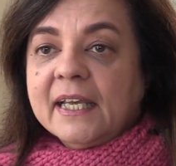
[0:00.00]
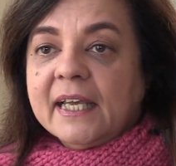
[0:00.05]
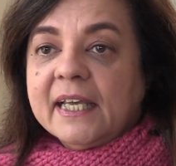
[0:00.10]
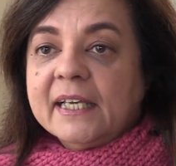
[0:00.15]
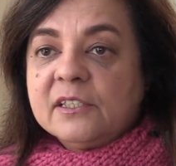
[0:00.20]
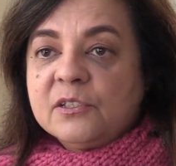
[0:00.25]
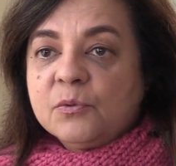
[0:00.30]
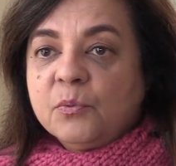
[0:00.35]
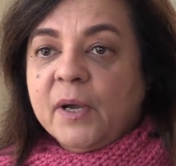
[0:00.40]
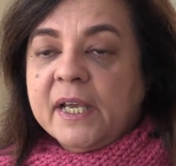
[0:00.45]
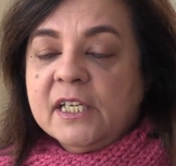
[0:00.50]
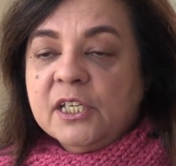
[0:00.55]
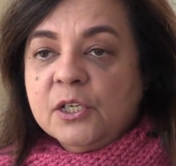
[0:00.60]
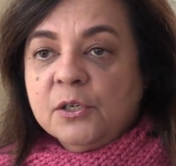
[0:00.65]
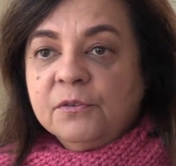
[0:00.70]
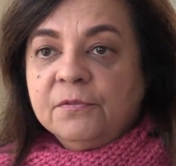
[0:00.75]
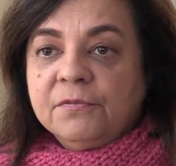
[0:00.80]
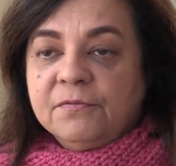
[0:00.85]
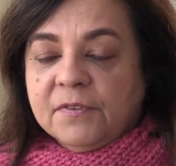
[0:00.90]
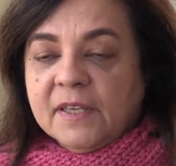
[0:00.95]
It's when
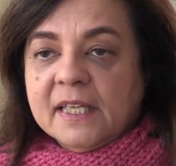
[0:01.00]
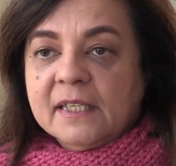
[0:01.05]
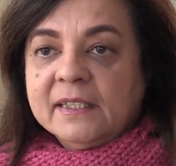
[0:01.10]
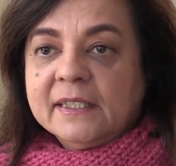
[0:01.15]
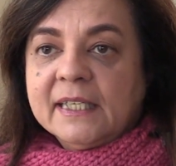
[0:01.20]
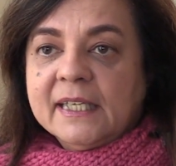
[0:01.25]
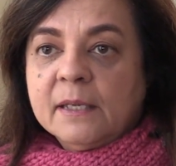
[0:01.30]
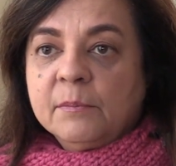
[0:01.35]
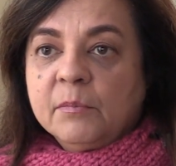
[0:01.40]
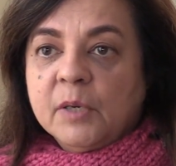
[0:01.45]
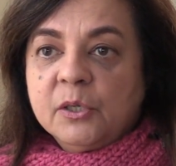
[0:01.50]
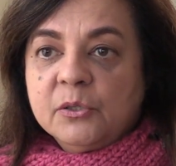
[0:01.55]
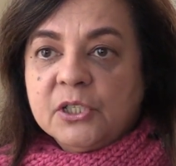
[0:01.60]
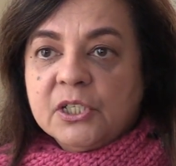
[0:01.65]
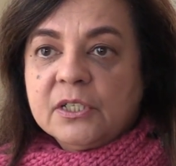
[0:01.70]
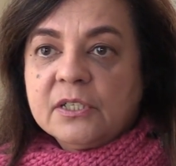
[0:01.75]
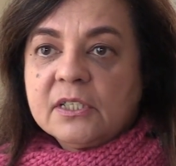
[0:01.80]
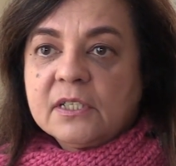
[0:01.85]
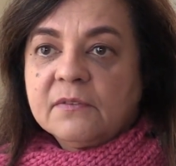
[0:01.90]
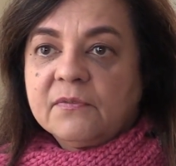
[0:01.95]
you feel the
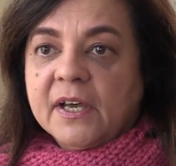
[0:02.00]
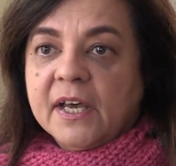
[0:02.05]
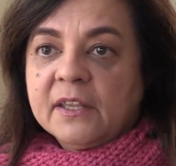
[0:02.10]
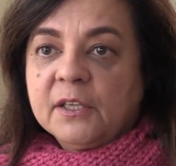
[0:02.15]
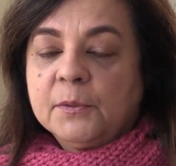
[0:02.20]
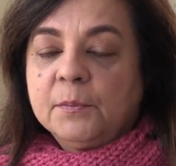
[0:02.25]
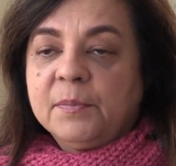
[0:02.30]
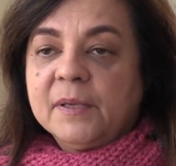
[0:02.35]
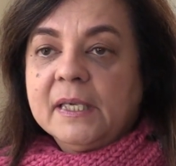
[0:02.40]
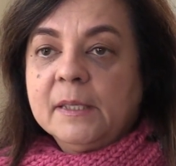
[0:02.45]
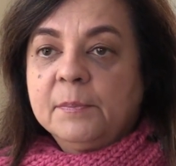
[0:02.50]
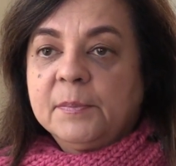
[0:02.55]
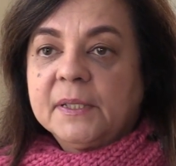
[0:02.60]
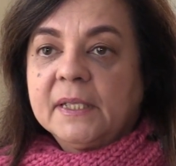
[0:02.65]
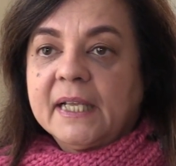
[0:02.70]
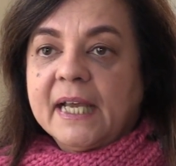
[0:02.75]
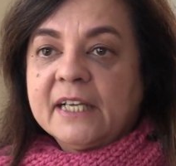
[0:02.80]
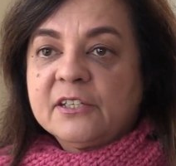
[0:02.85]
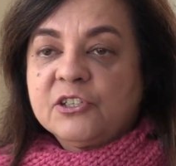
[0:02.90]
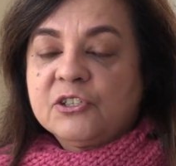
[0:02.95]
emotions of other
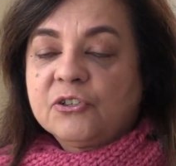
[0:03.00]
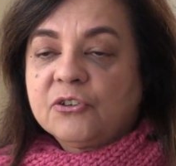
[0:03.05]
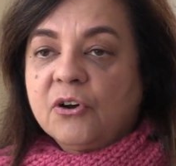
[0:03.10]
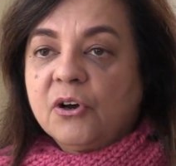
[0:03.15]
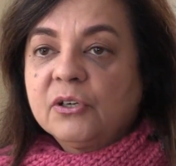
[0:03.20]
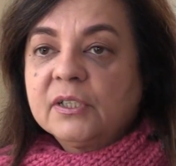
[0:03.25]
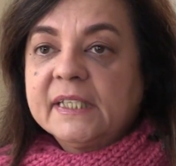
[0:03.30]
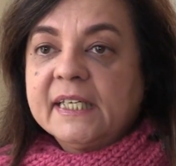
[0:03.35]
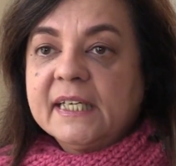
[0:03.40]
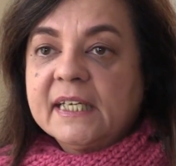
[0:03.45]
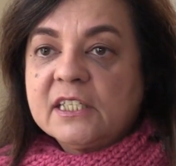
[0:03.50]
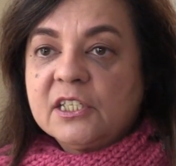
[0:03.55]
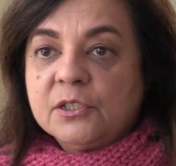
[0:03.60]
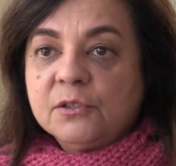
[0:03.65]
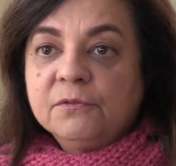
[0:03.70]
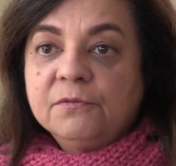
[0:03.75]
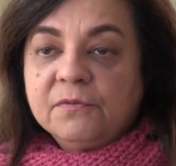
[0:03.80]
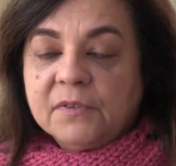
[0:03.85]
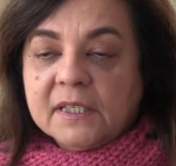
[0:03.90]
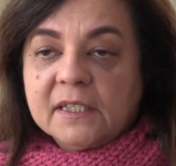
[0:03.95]
people as strongly as
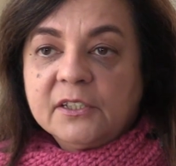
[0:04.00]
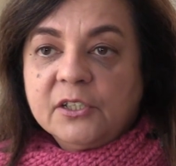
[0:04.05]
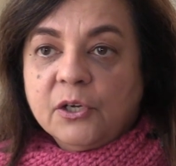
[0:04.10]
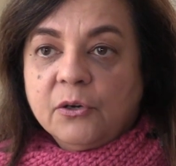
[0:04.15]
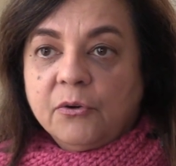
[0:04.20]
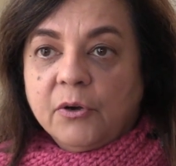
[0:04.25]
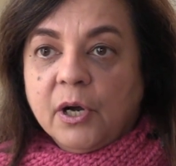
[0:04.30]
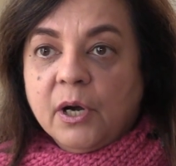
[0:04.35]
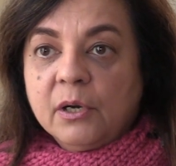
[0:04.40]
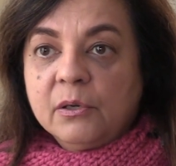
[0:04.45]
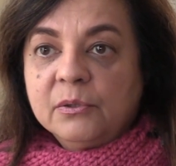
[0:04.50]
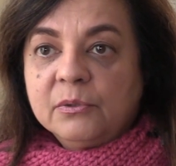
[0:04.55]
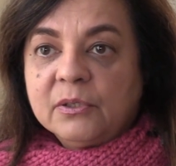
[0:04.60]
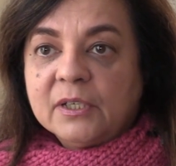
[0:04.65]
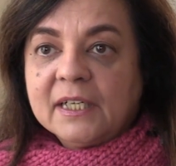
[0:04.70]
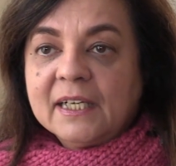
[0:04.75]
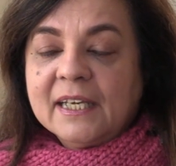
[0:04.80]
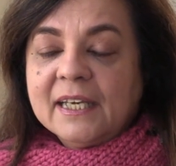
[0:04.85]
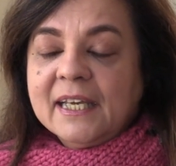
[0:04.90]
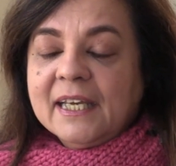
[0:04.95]
you feel your
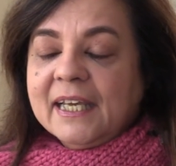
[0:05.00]
own.